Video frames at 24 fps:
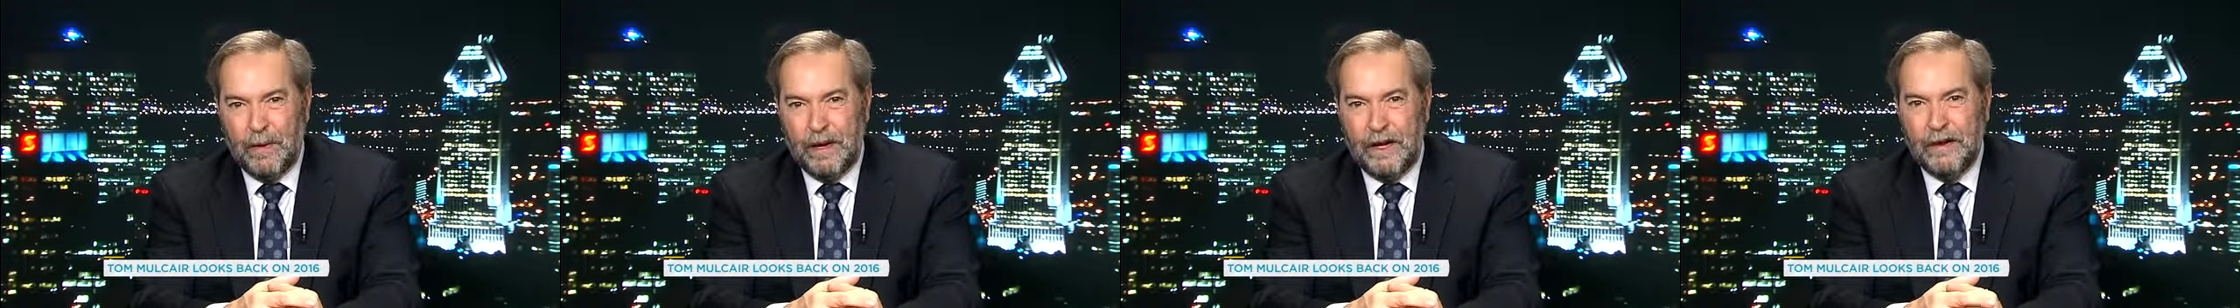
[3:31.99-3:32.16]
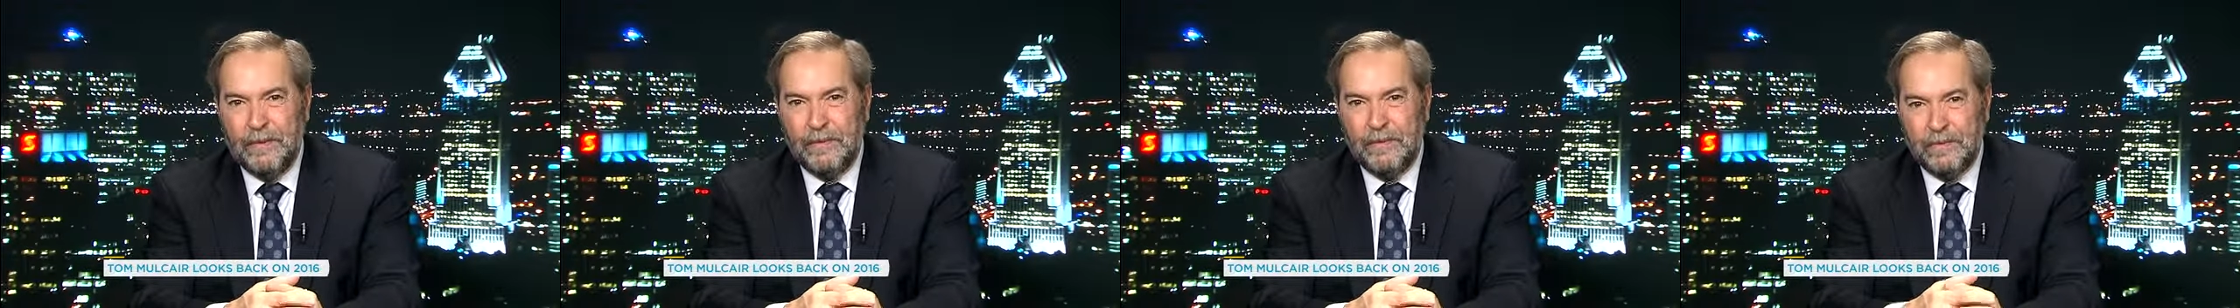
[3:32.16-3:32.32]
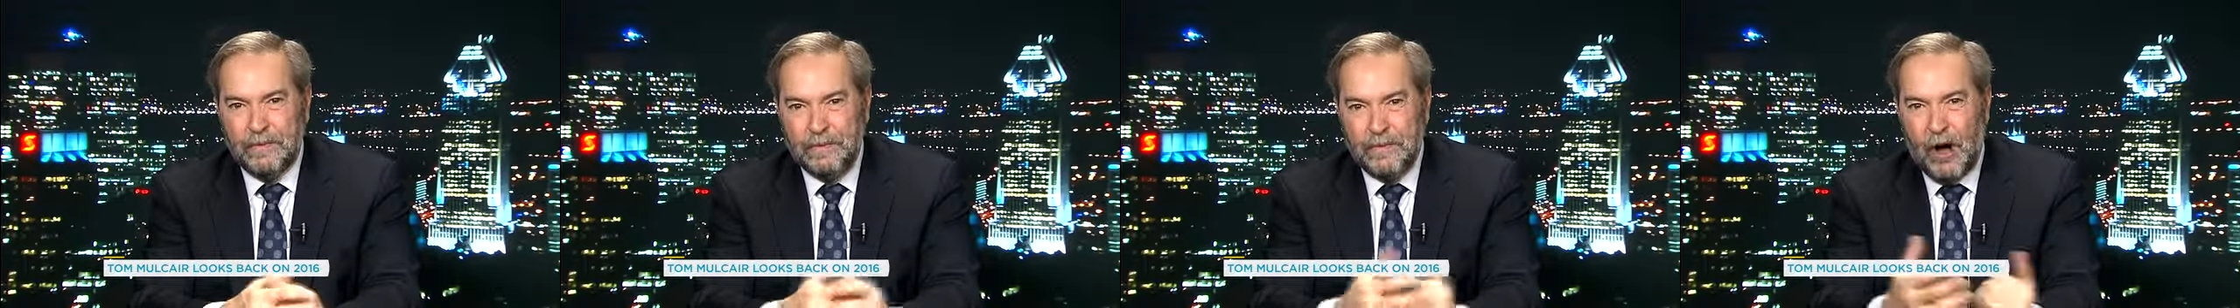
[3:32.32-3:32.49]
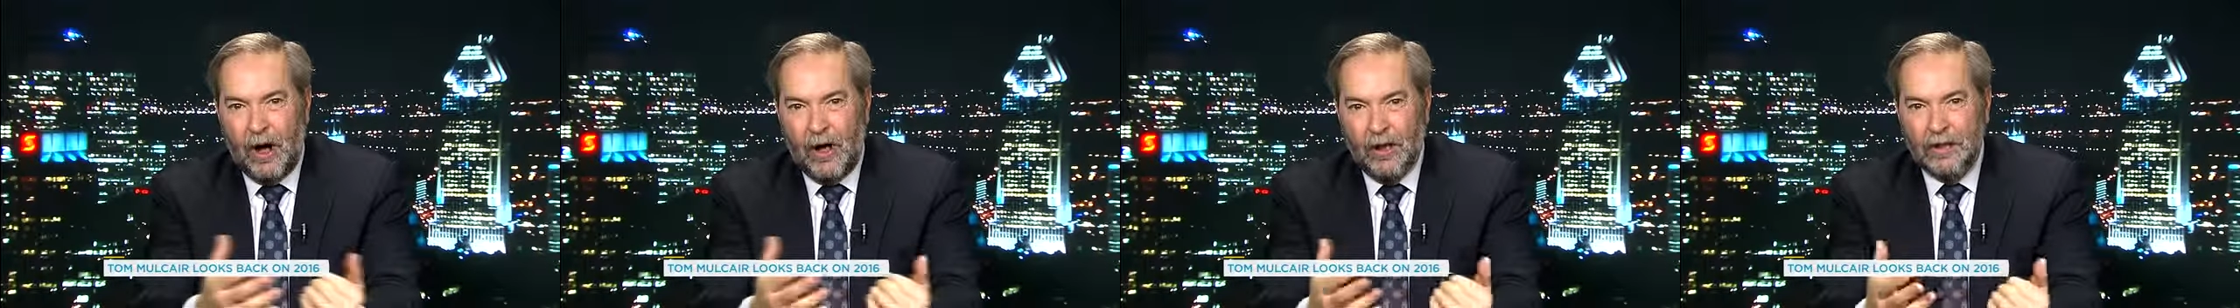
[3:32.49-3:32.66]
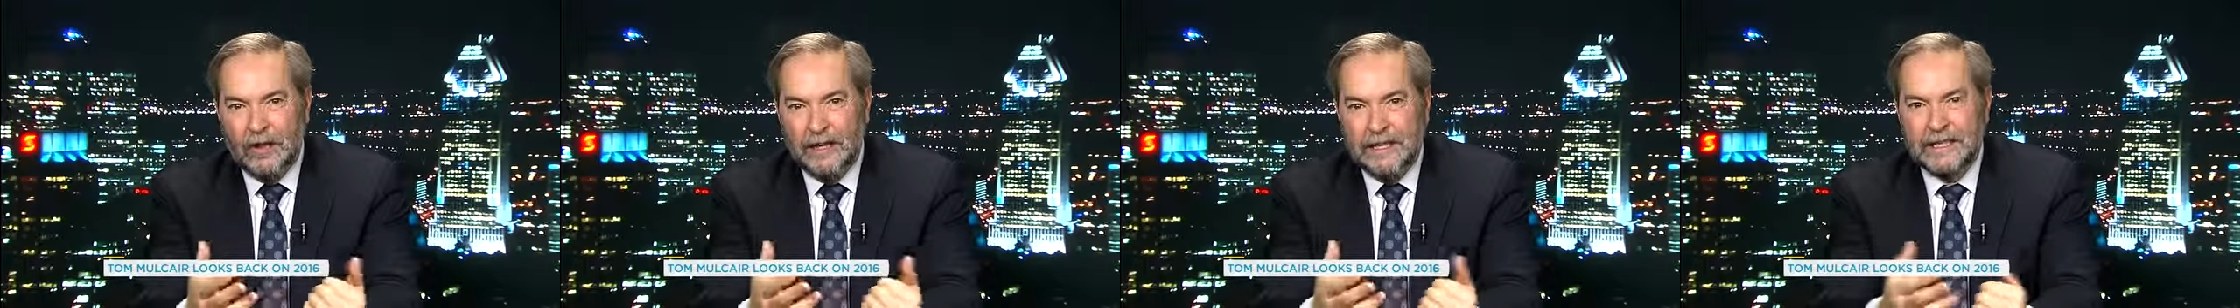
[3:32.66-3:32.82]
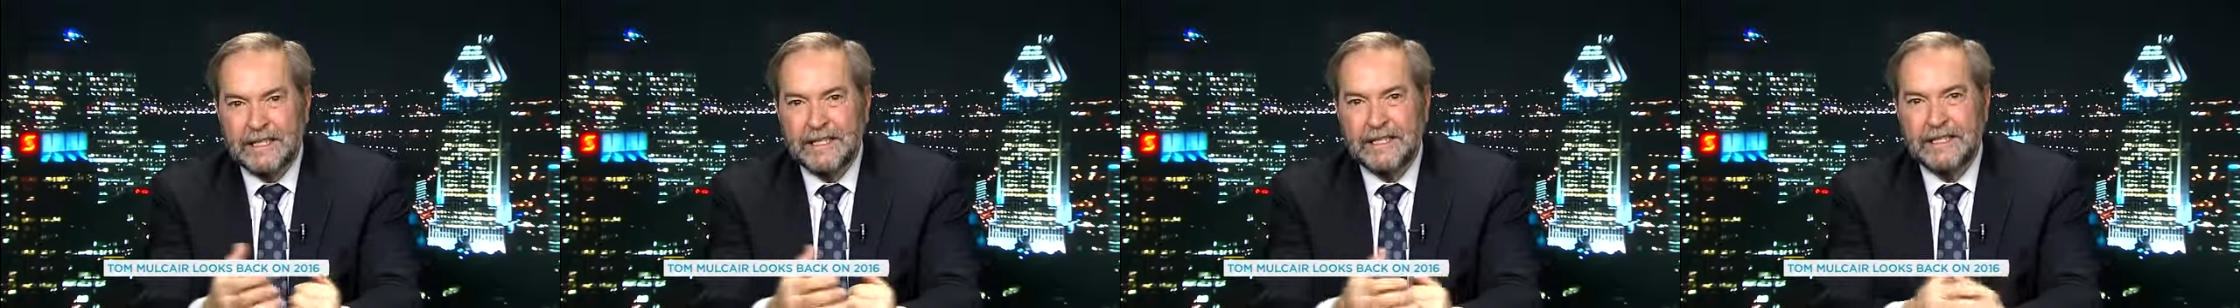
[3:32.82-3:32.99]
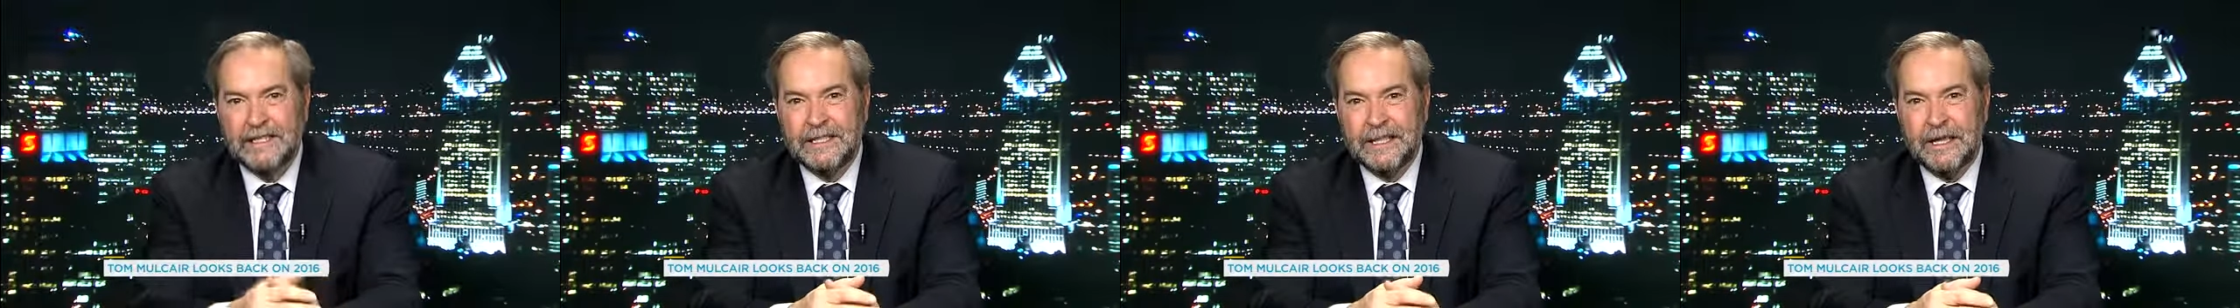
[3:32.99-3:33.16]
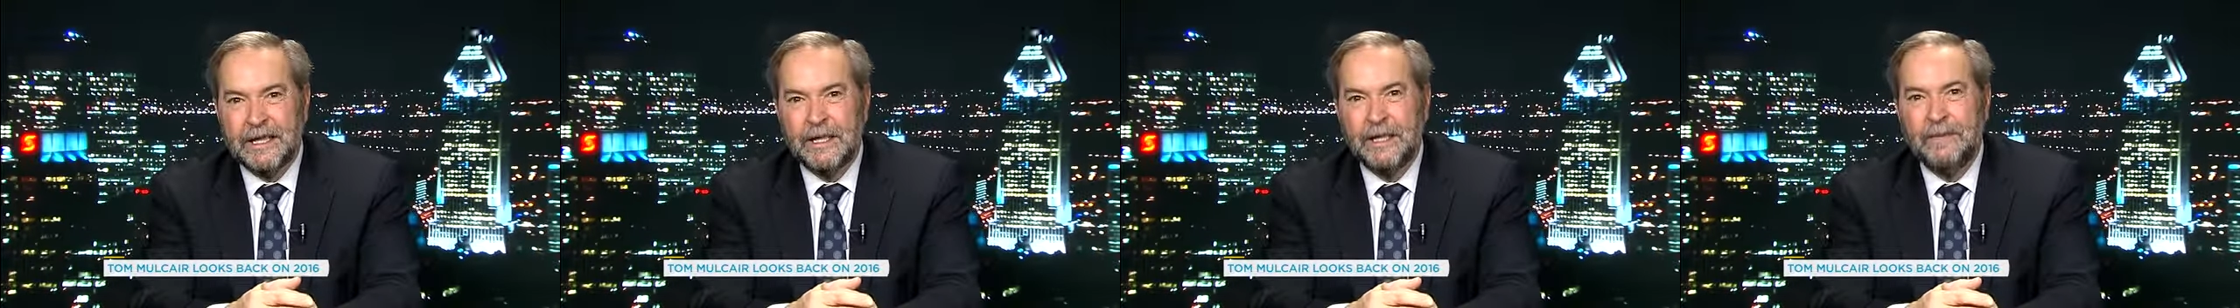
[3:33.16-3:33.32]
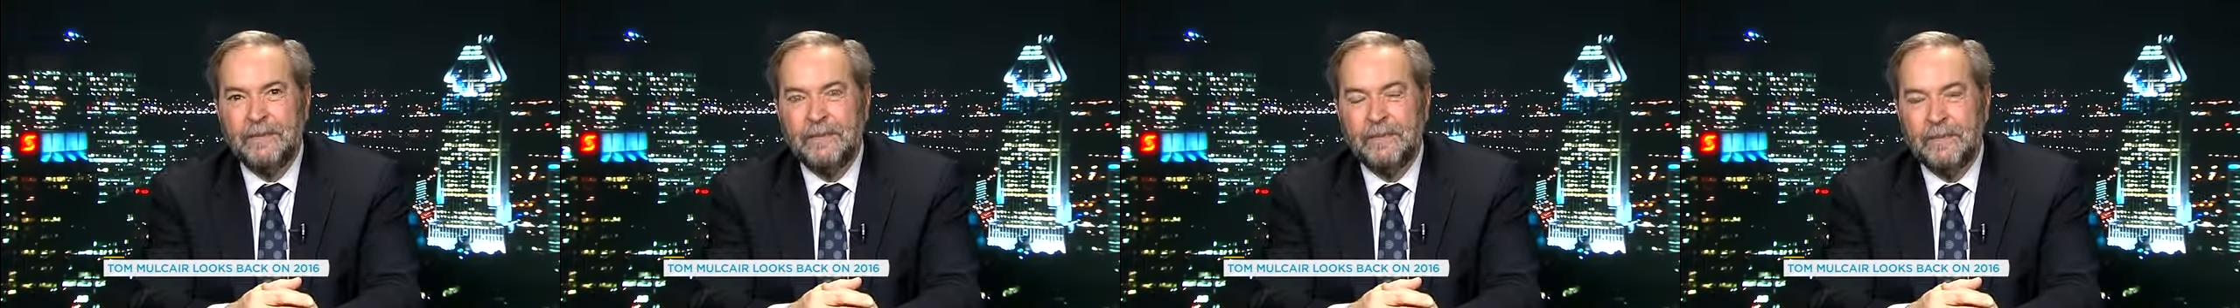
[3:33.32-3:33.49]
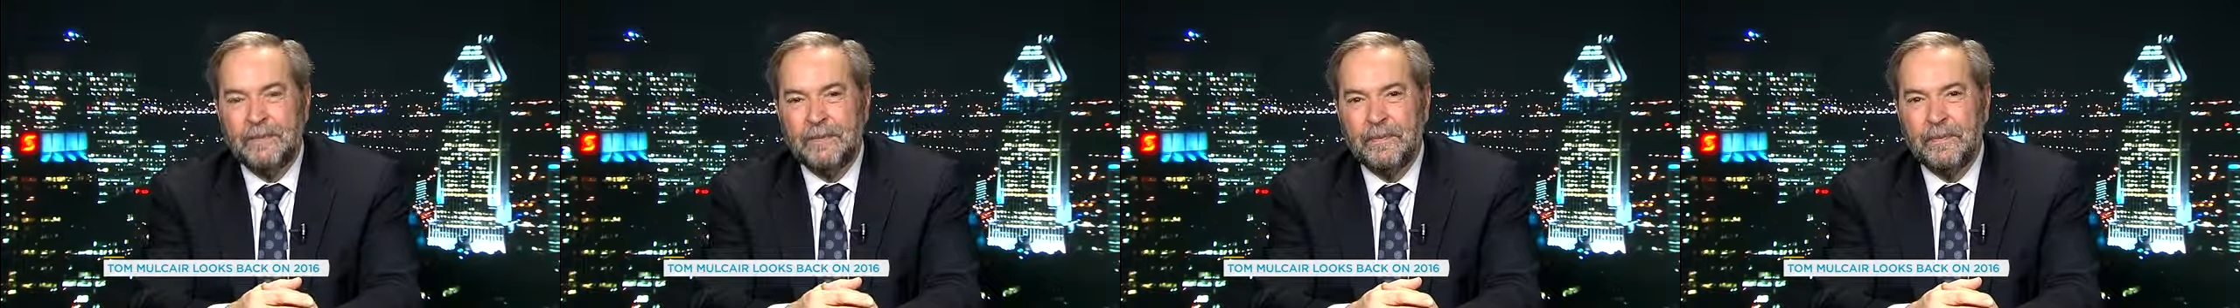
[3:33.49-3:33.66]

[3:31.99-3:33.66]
well, all things considered.